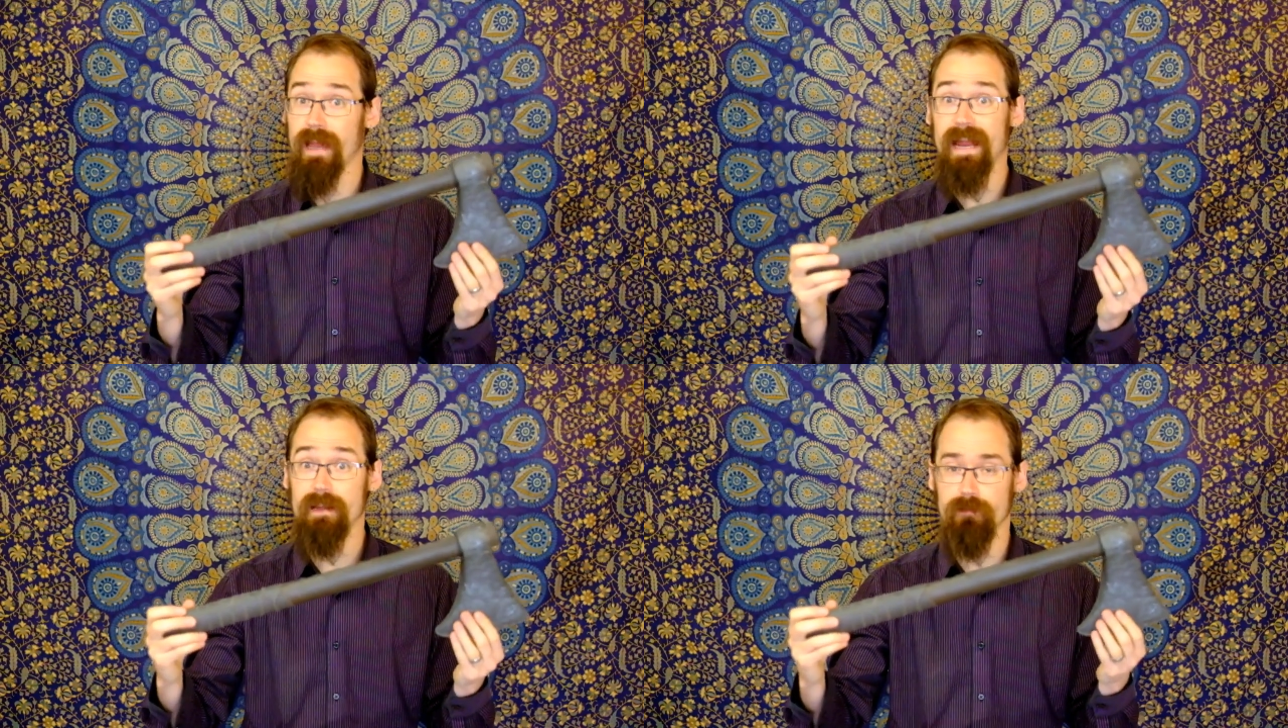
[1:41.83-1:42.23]

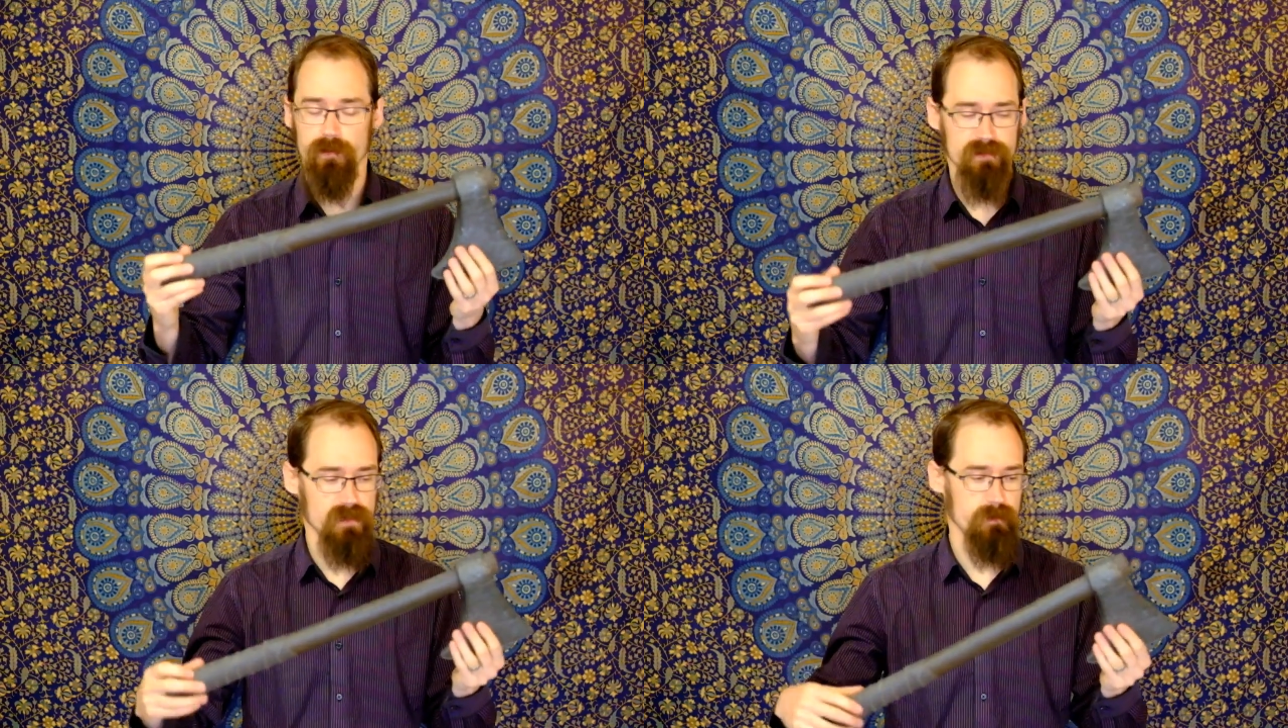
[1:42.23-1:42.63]

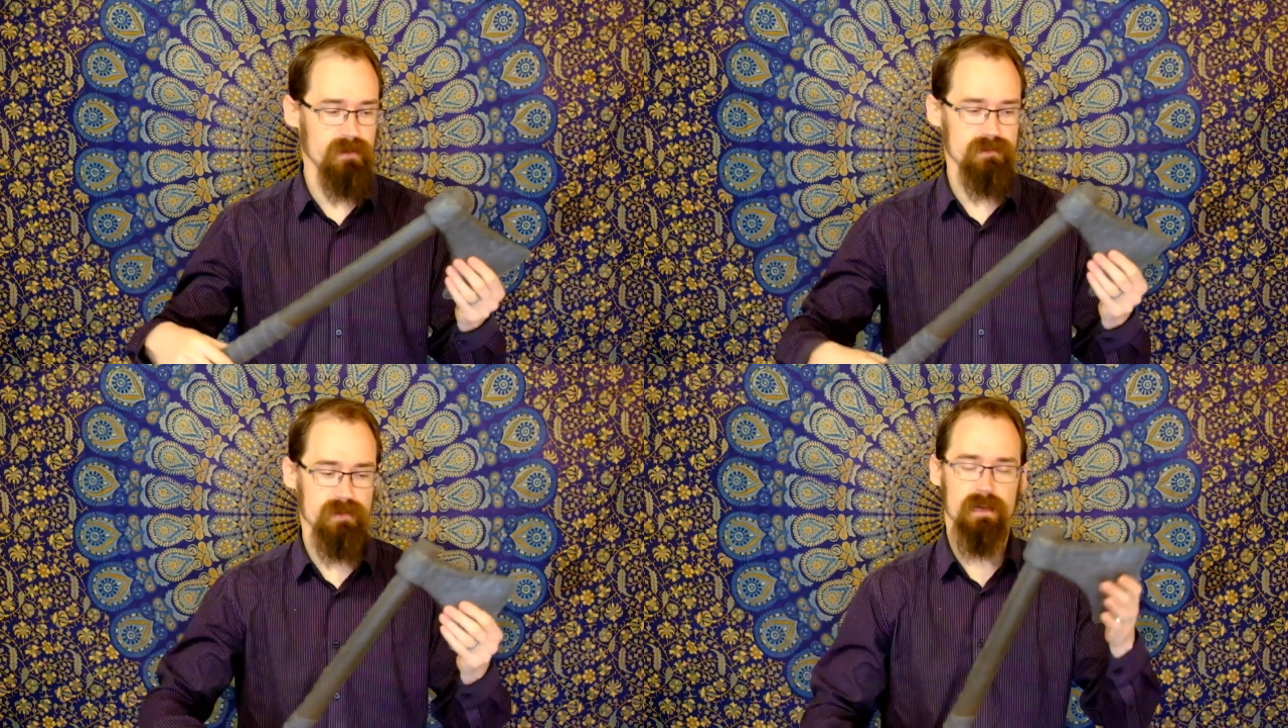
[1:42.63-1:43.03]
85
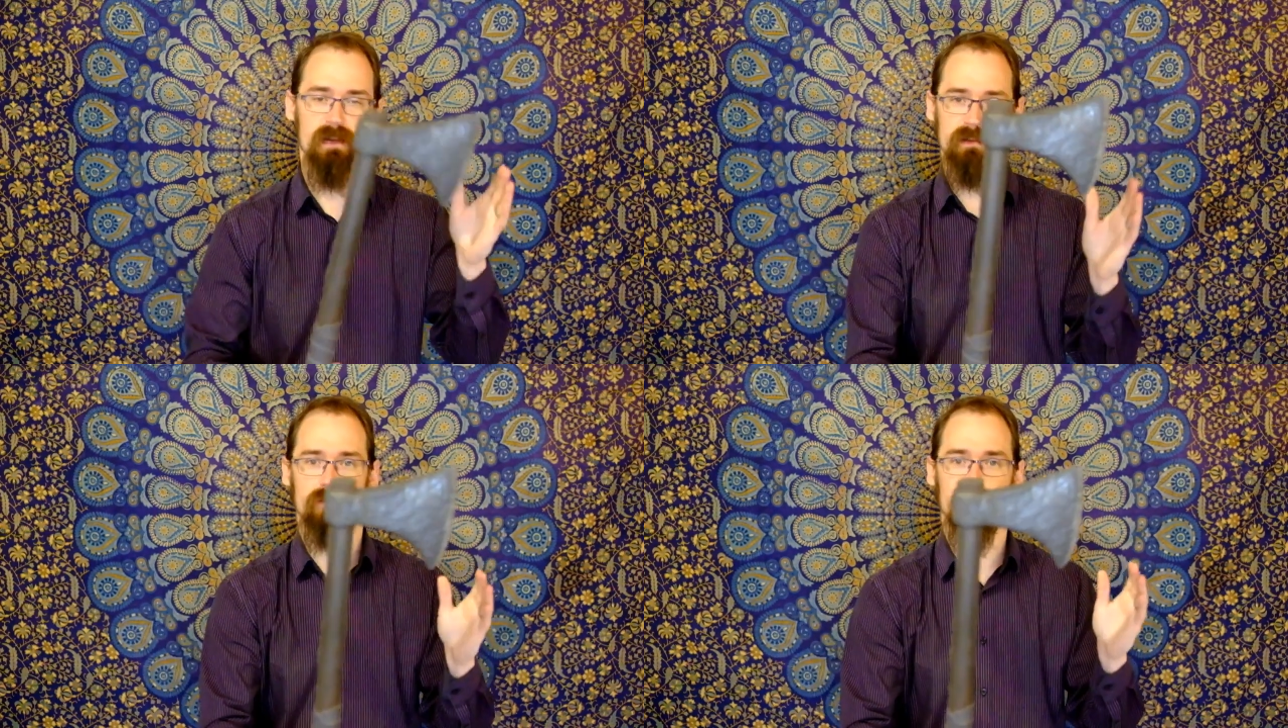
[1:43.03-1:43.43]
centimetres,
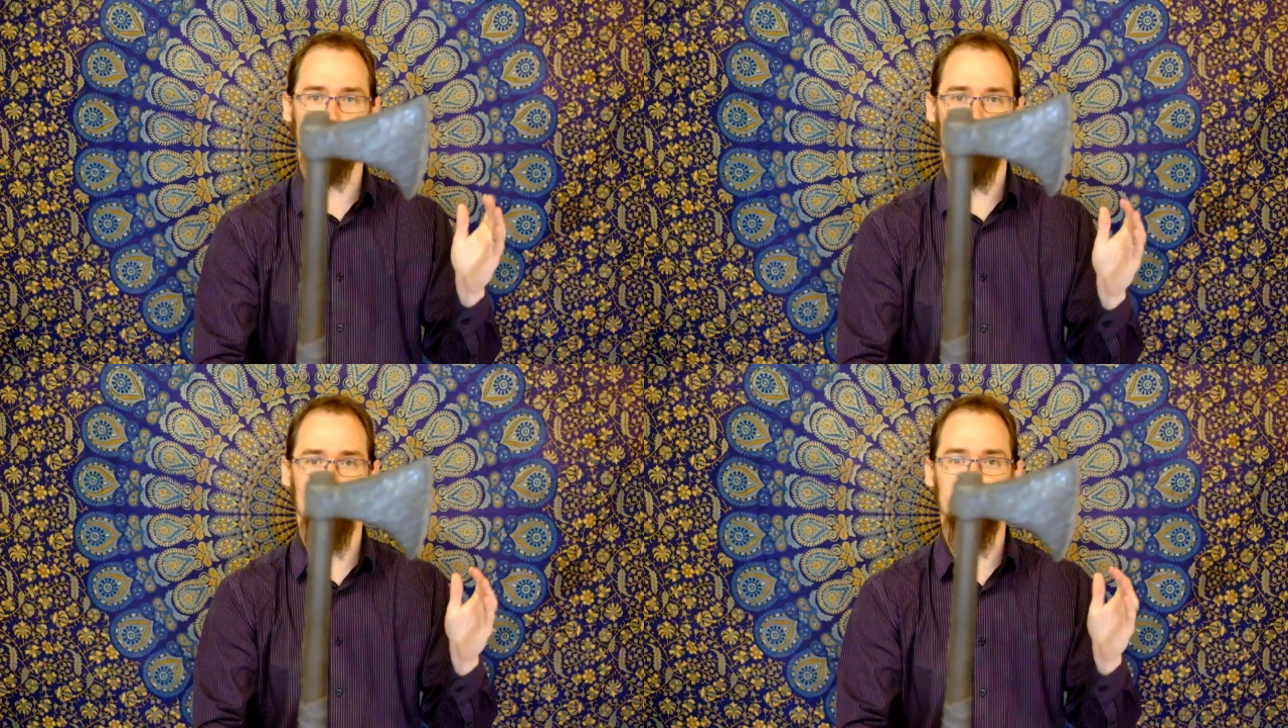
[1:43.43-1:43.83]
so an
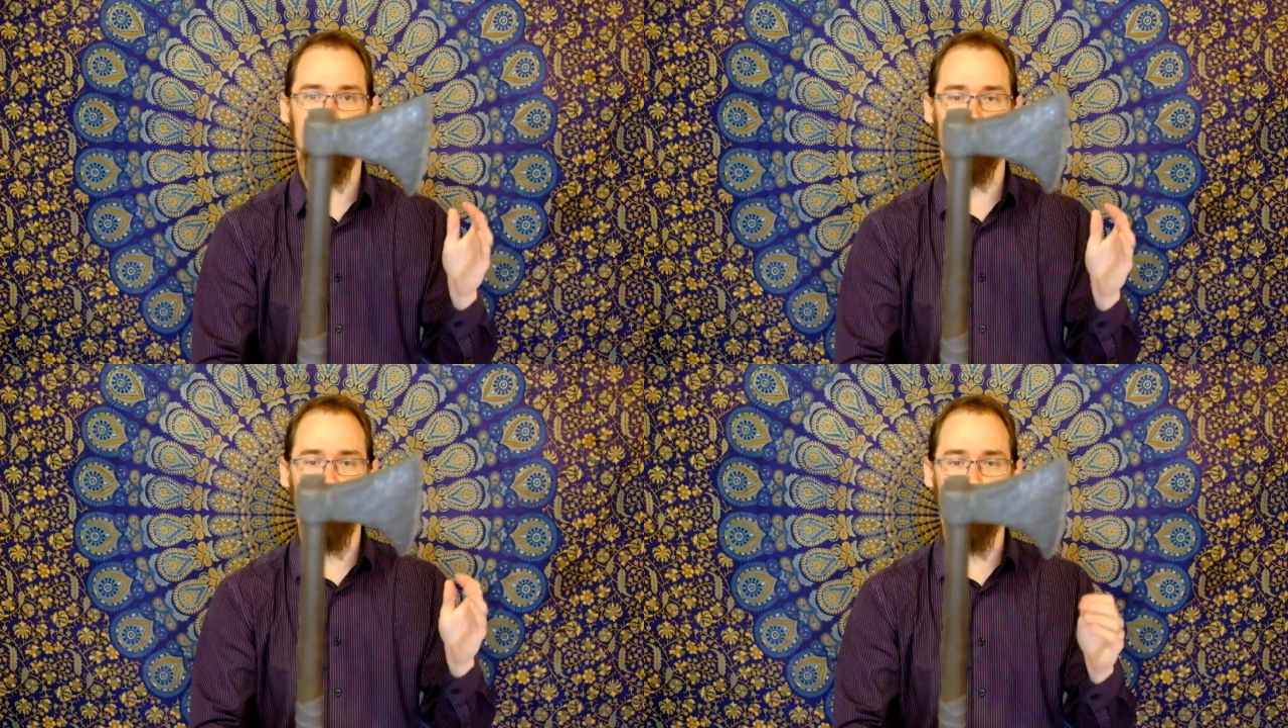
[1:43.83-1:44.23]
extra 20
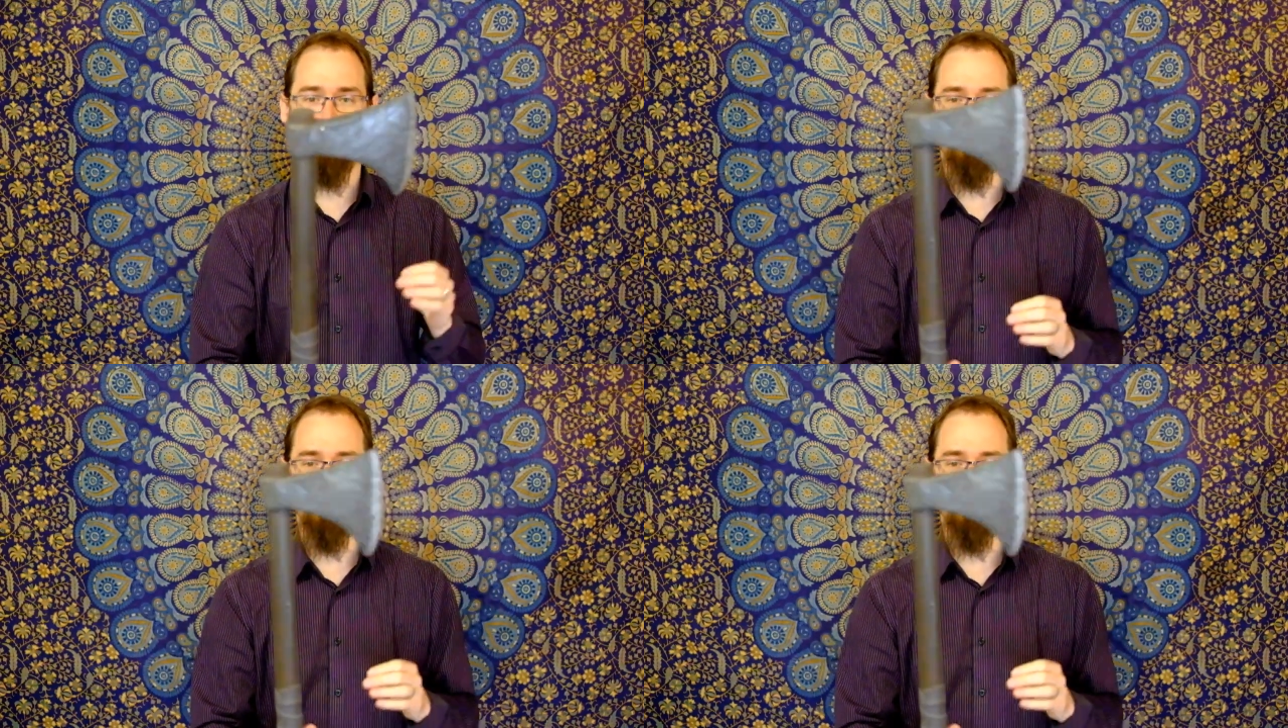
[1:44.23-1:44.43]
on that.